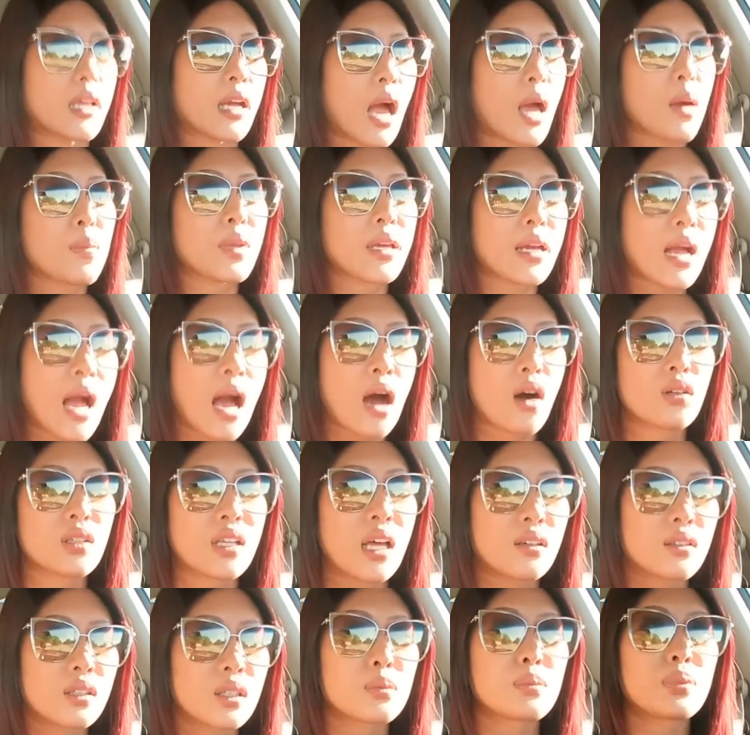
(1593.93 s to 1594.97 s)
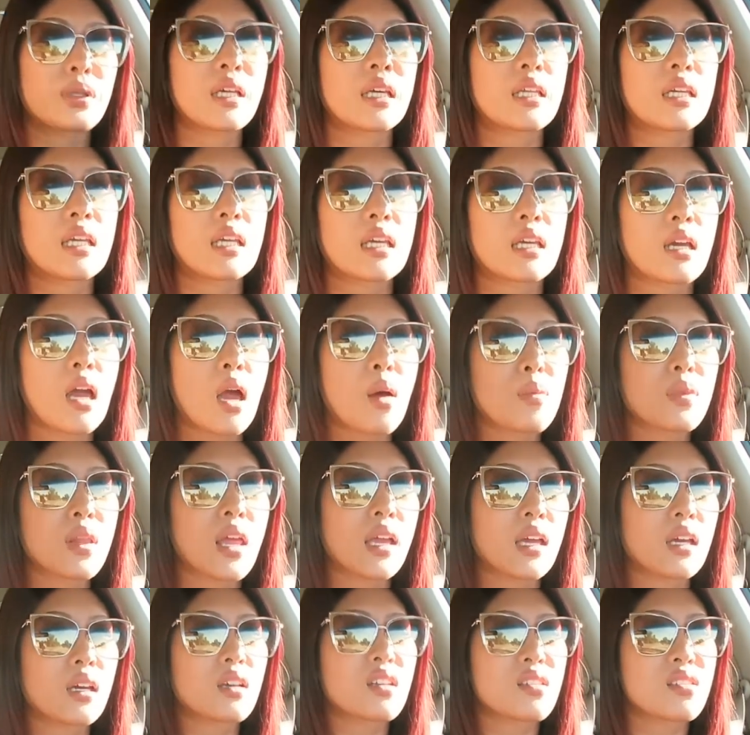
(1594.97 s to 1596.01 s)
Like I'm like out loud complaining. I'm
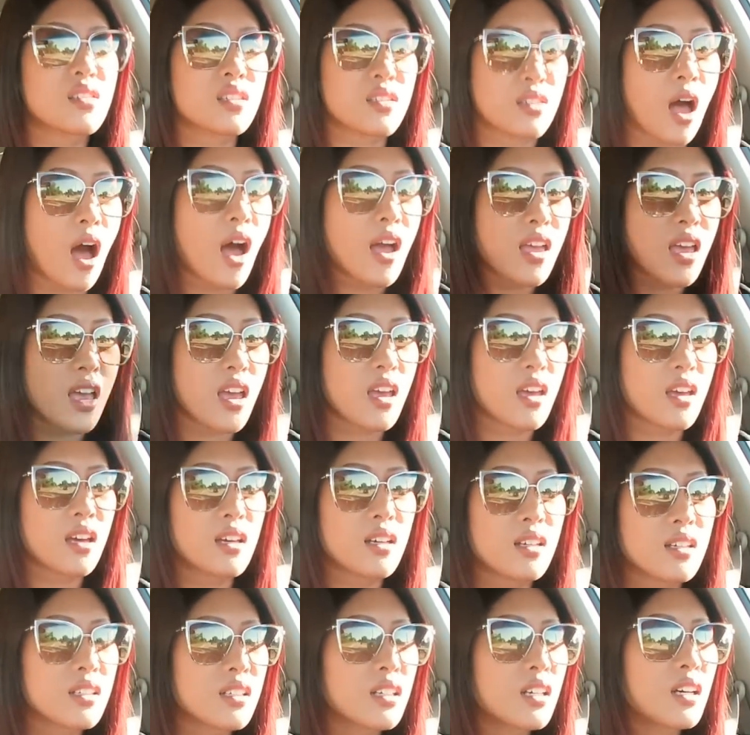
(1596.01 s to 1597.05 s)
like sighing.